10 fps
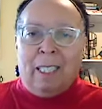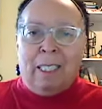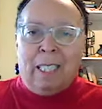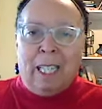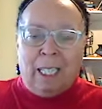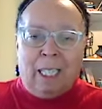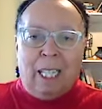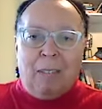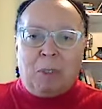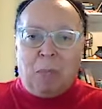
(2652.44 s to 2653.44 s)
"Dad, can
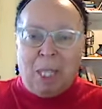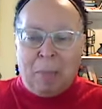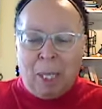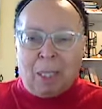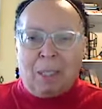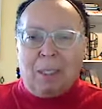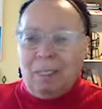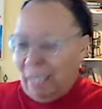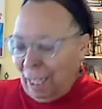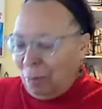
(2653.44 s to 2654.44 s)
I have 20 bucks?"
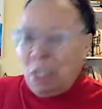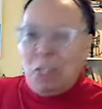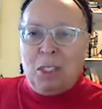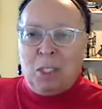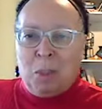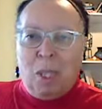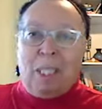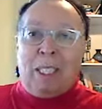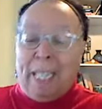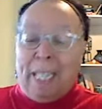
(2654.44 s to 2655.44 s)
And Dad reaches in his
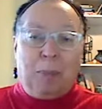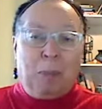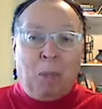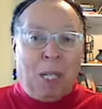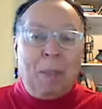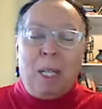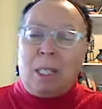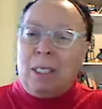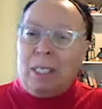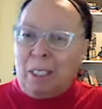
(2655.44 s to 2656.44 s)
wallet and hands him 20
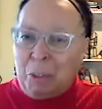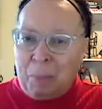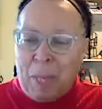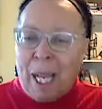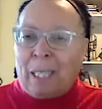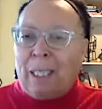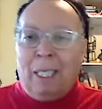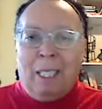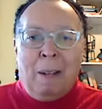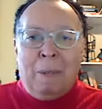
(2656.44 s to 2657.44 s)
bucks, and he goes back.
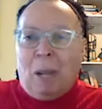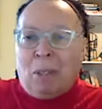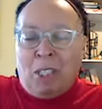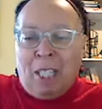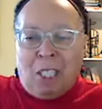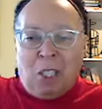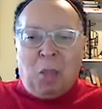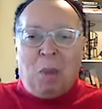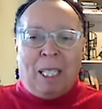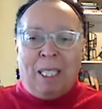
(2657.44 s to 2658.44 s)
Now, he's not going to
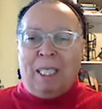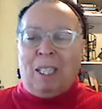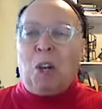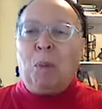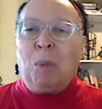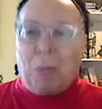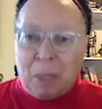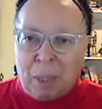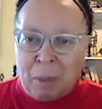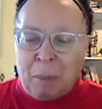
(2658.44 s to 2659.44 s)
do anything terrible
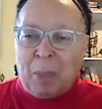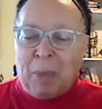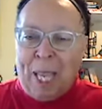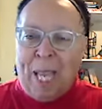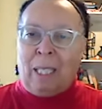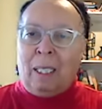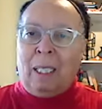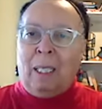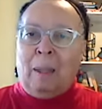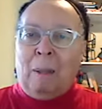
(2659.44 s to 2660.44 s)
with it, but that
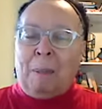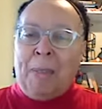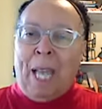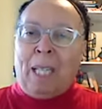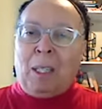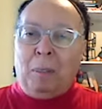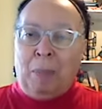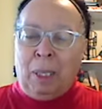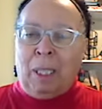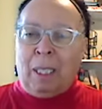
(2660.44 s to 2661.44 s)

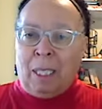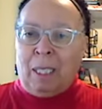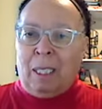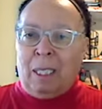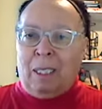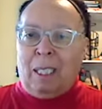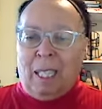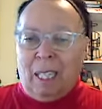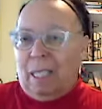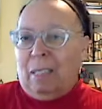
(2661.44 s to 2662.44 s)
ability to
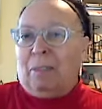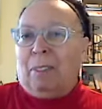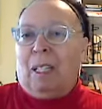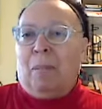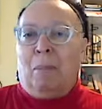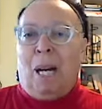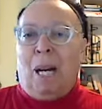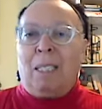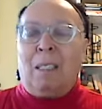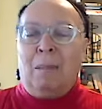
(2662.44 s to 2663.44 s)
have a
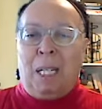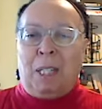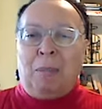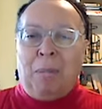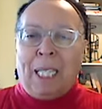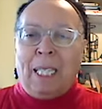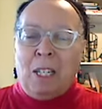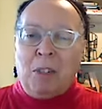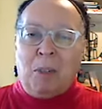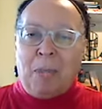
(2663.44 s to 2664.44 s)
modest amount of money
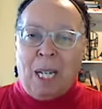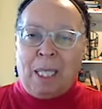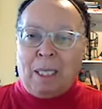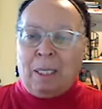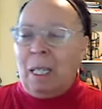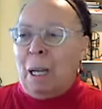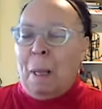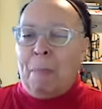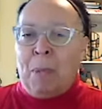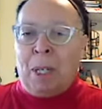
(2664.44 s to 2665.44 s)
in your pocket
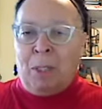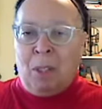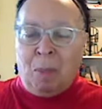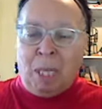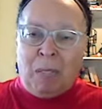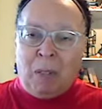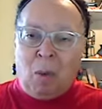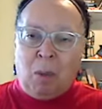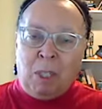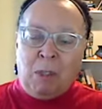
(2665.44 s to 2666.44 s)
that nobody
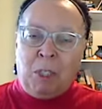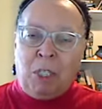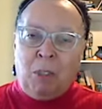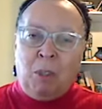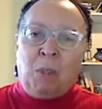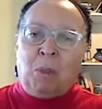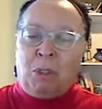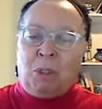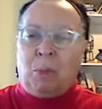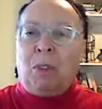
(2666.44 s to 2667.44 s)
required you to use
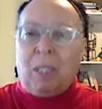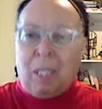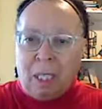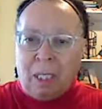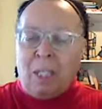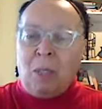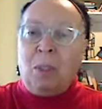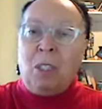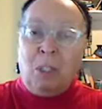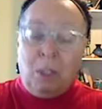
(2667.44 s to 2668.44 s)
for a certain thing, that you
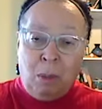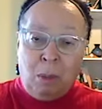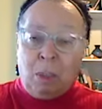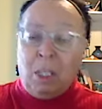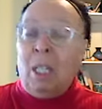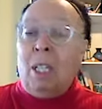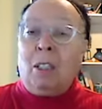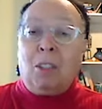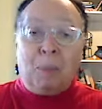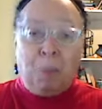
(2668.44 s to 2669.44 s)
can use
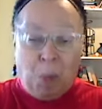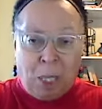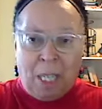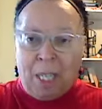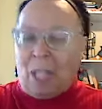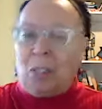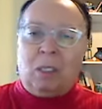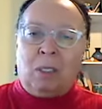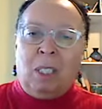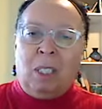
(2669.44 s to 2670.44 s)
to support a
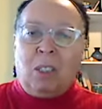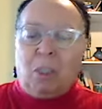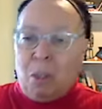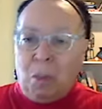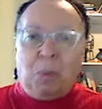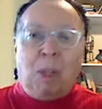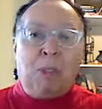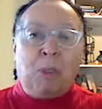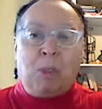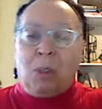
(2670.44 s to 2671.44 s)
connection. So your
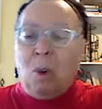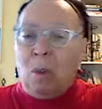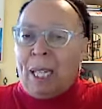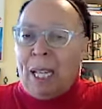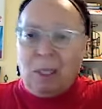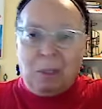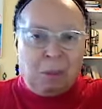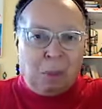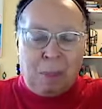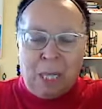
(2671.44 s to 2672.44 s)
friends are going out
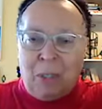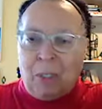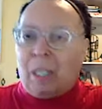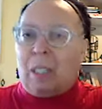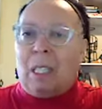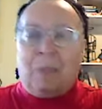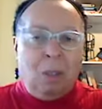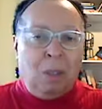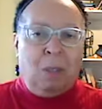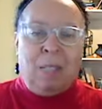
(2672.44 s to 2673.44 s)
for pizza. If
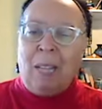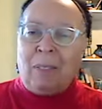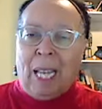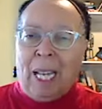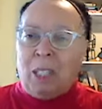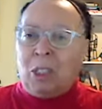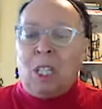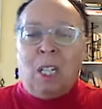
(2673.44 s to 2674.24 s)
you don't have cash,